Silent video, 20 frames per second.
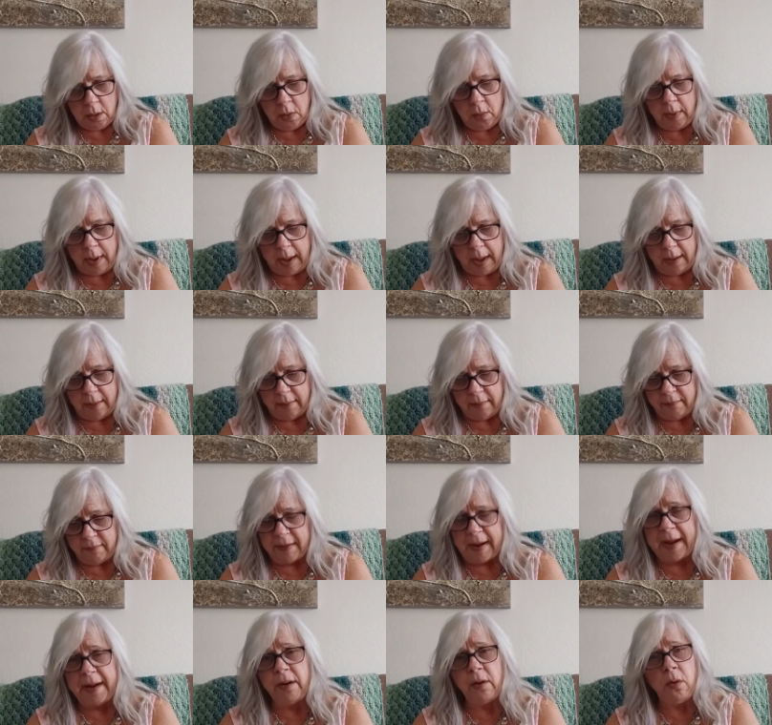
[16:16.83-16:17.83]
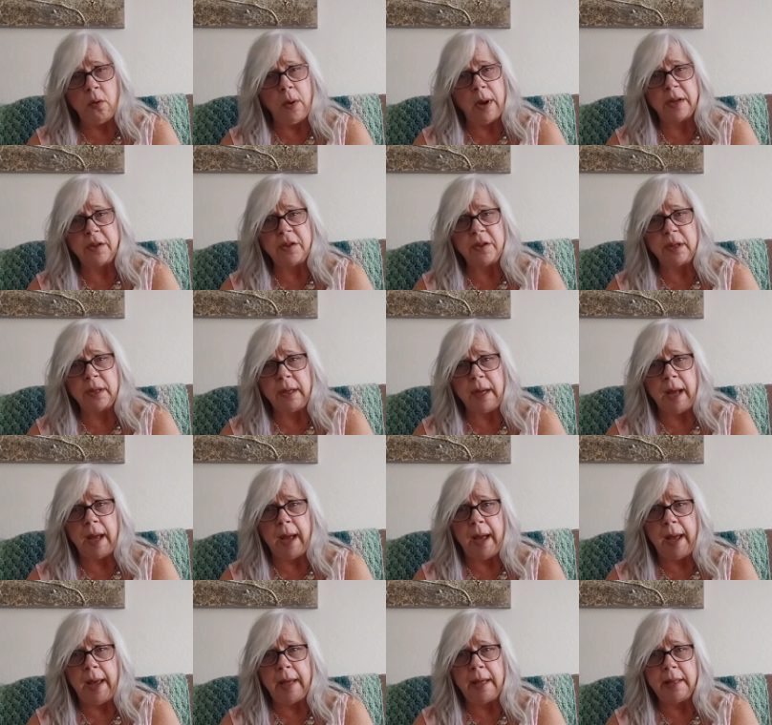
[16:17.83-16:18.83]
Okay, final question,
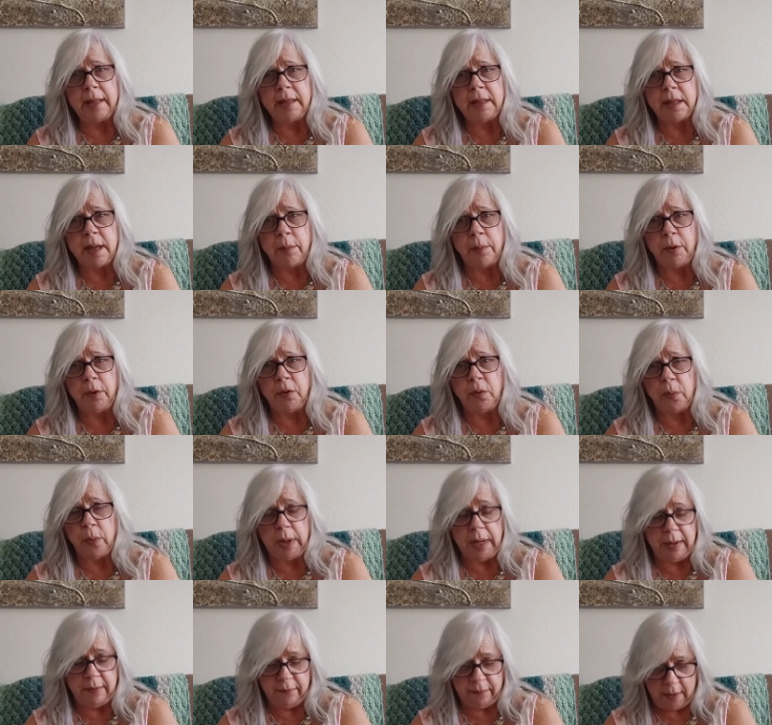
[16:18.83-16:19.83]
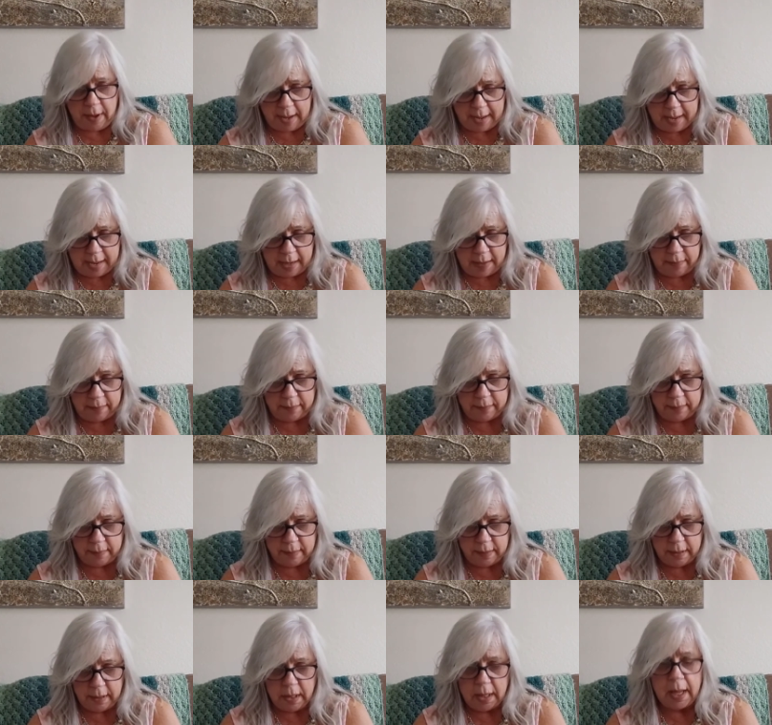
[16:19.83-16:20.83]
guys. Number 25.
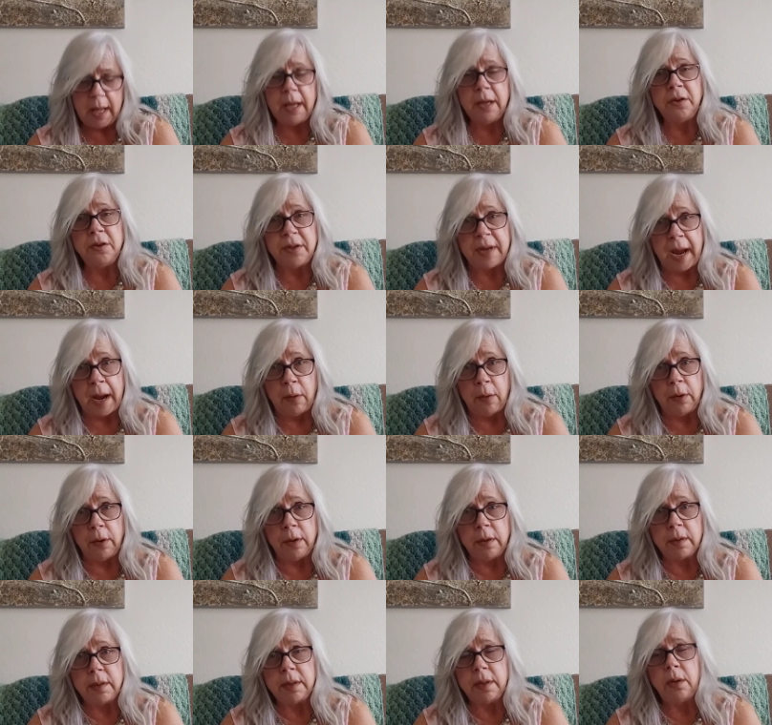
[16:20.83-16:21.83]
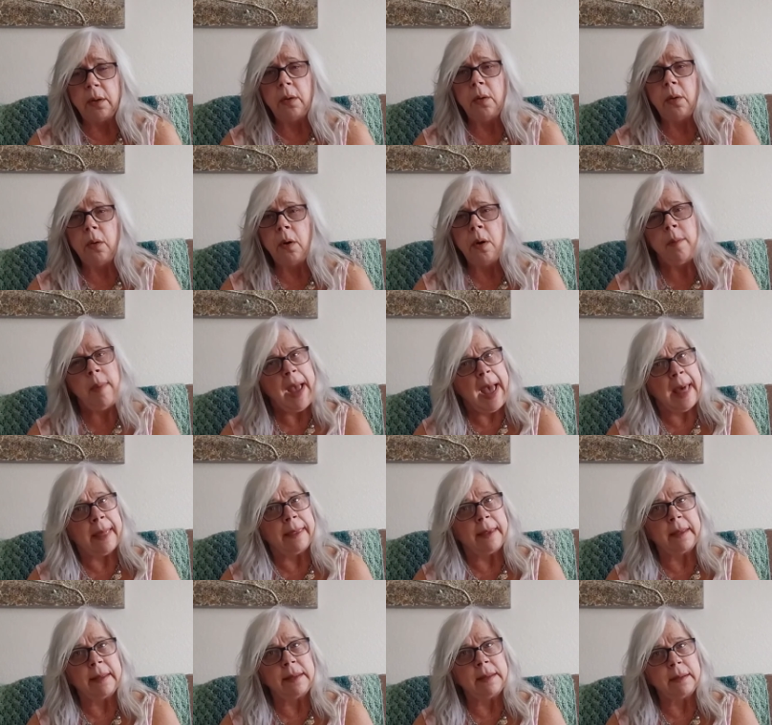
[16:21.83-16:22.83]
Showers or
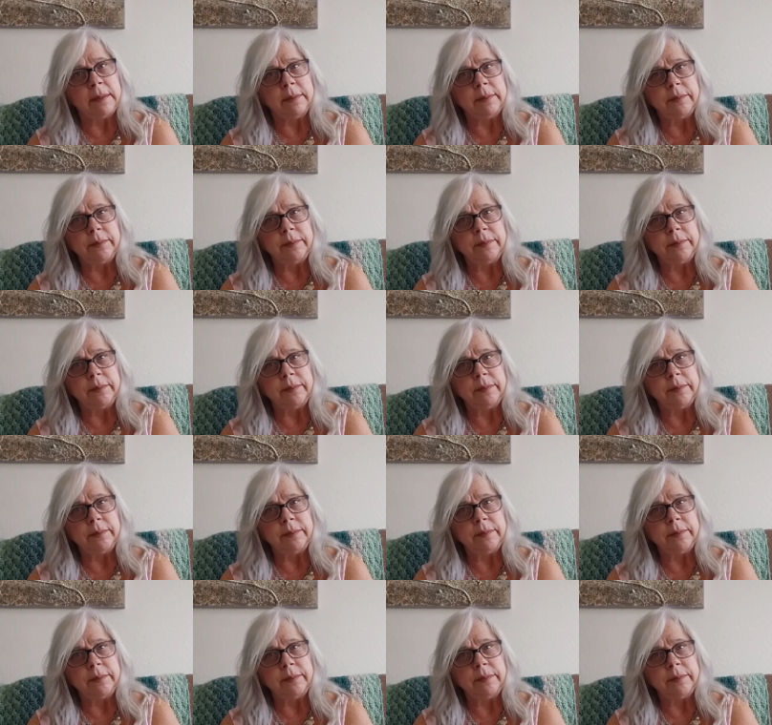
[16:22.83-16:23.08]
baths?